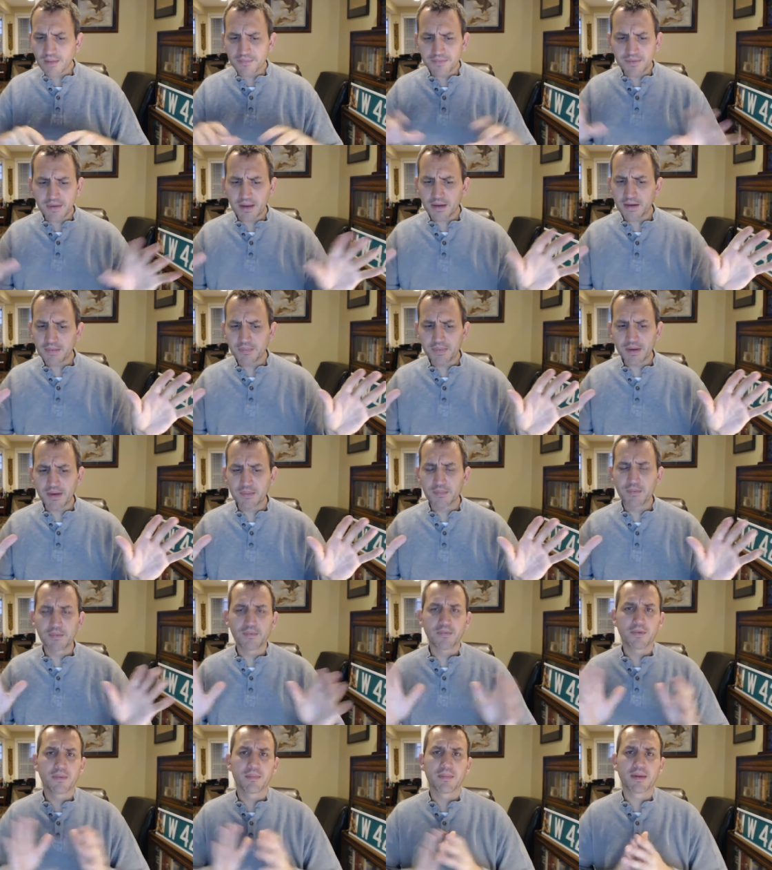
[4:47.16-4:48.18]
I've studied
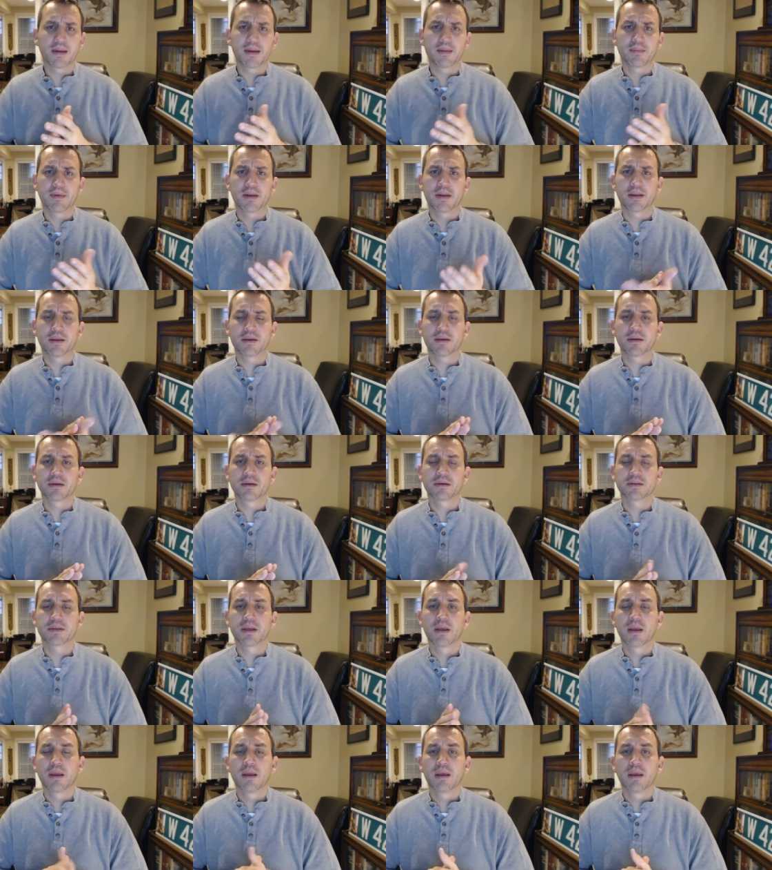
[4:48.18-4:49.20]
people for many many
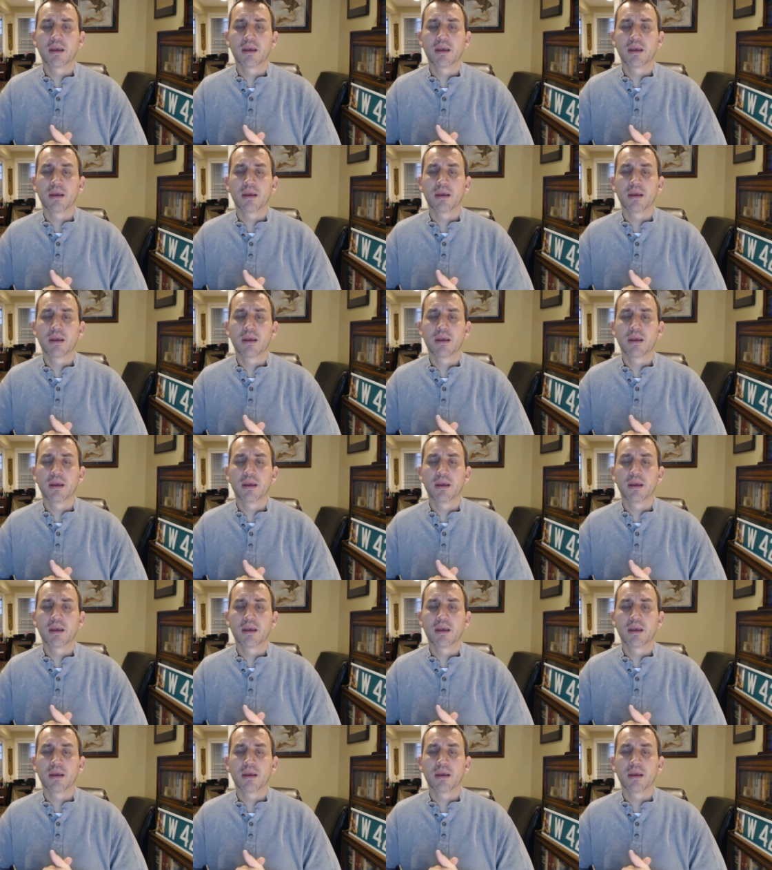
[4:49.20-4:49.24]
years.